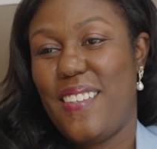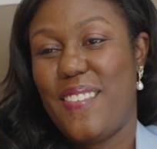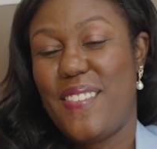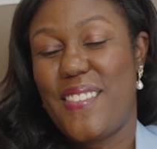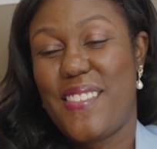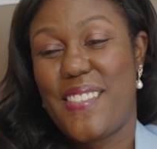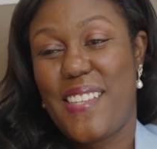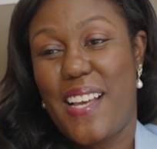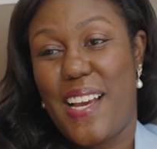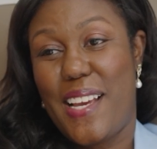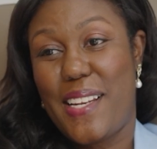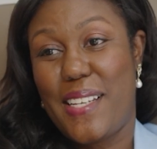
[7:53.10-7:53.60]

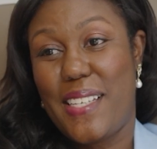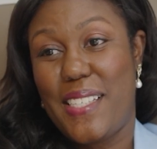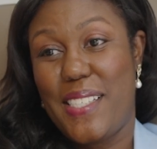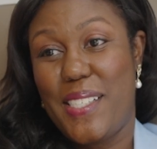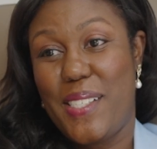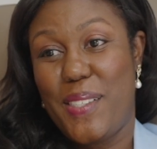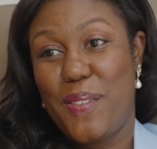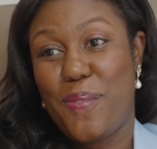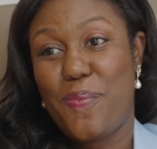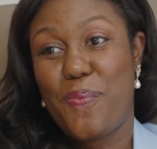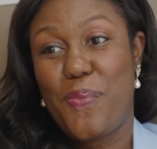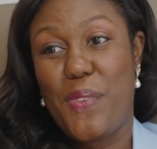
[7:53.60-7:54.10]

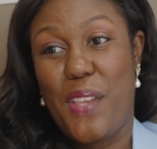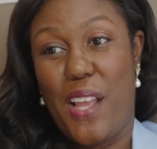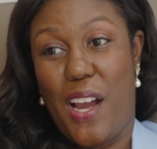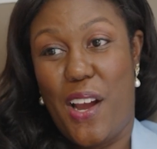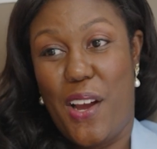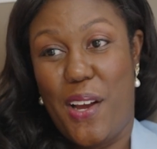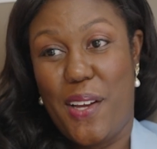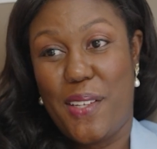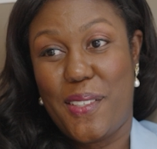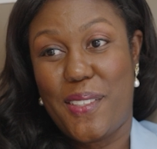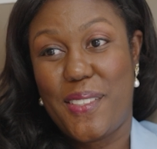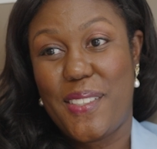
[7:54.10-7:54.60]
Sadly,
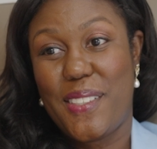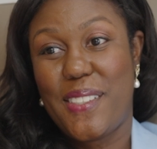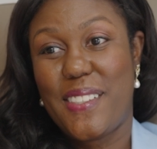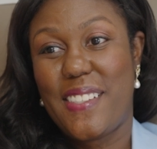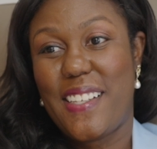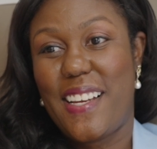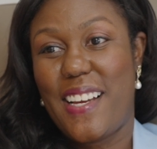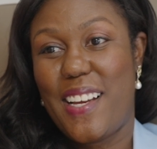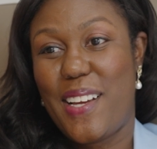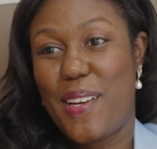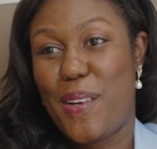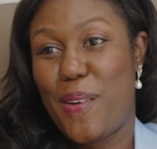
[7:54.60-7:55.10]
not.
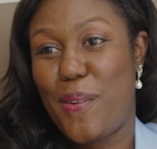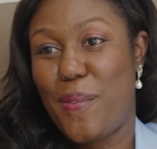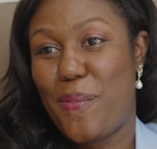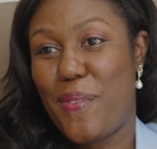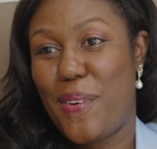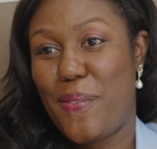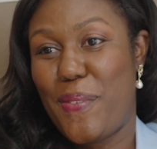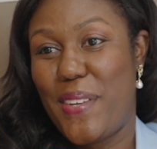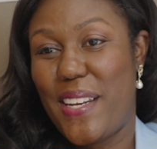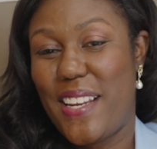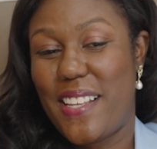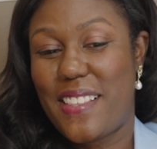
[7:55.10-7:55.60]

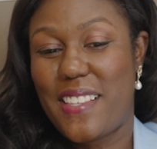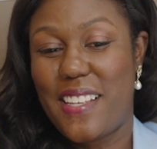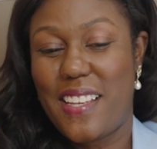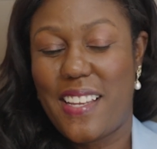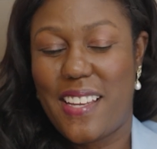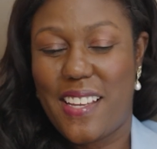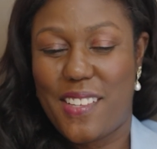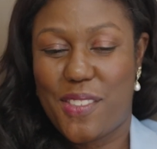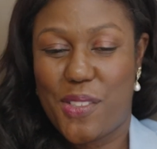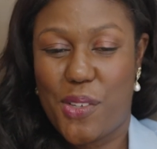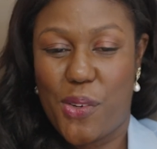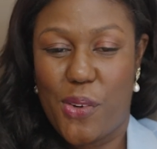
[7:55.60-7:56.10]
I mean, I
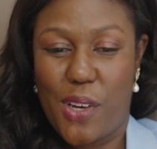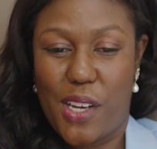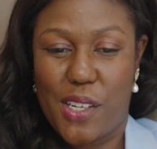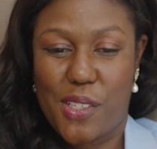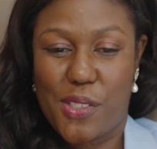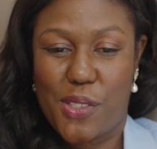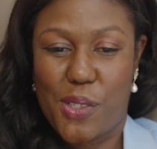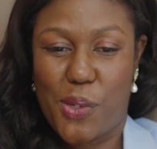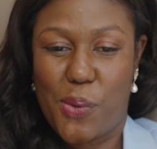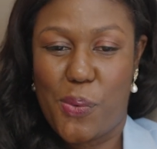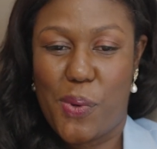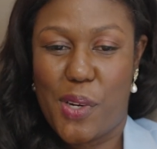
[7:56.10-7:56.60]
think as you
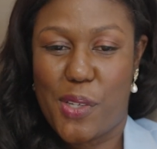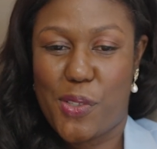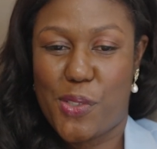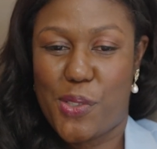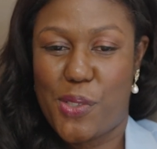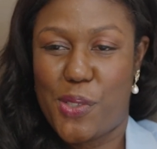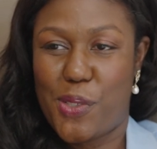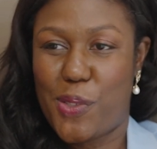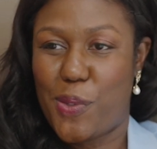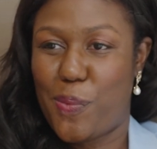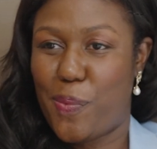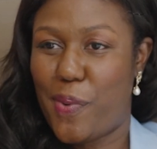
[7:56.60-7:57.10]
asked the
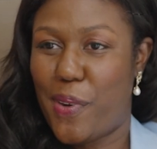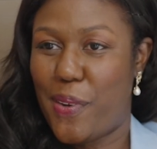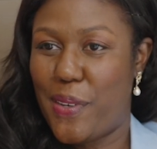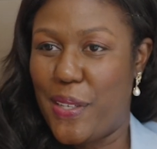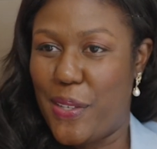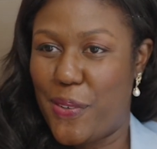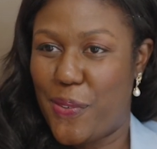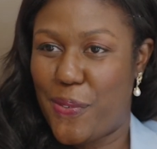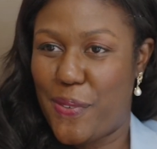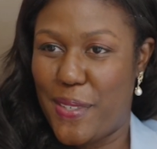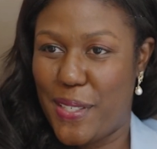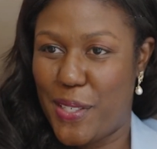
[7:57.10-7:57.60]
question, you
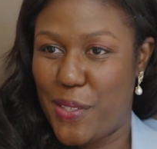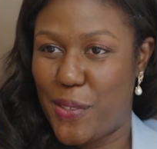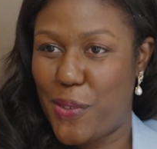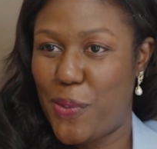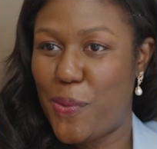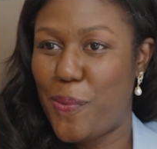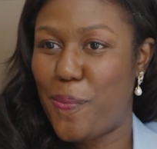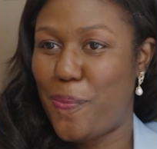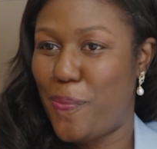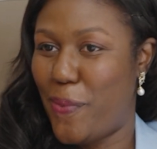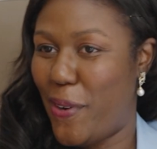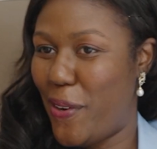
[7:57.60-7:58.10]
probably already
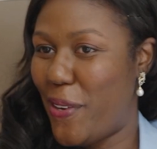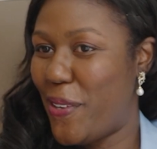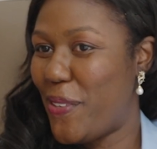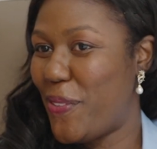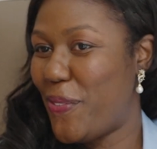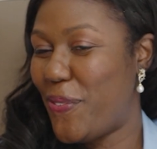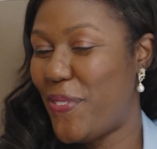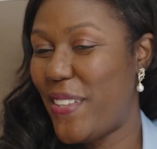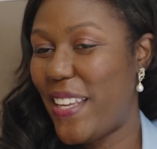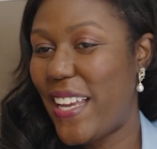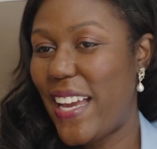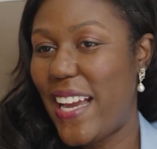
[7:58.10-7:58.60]
knew part
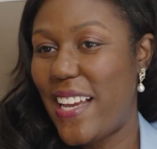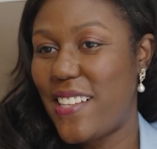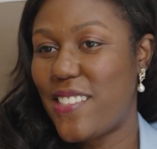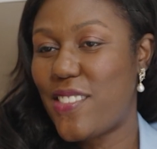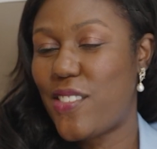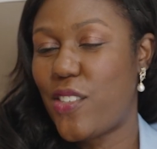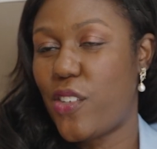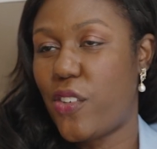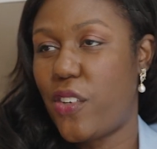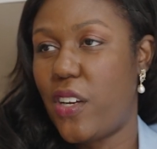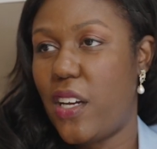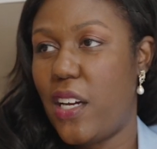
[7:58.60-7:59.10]
of the
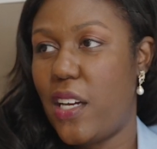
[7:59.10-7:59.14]
answer.